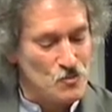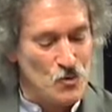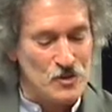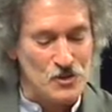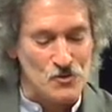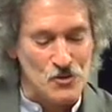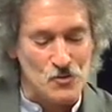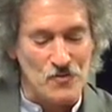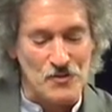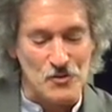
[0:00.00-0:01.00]
Buddhists or
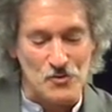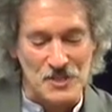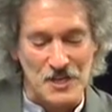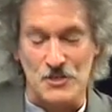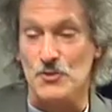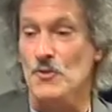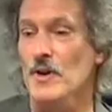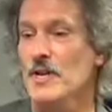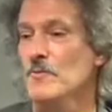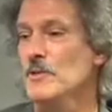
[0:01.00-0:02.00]
Sufis or Zens
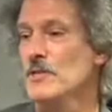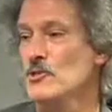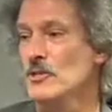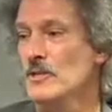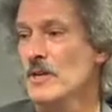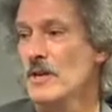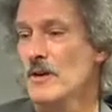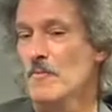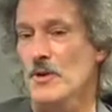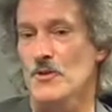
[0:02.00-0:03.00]
or any religion,
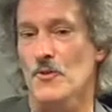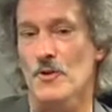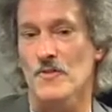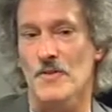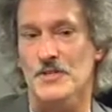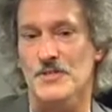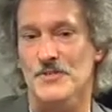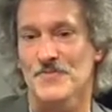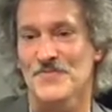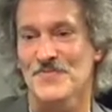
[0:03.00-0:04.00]
but to all of us.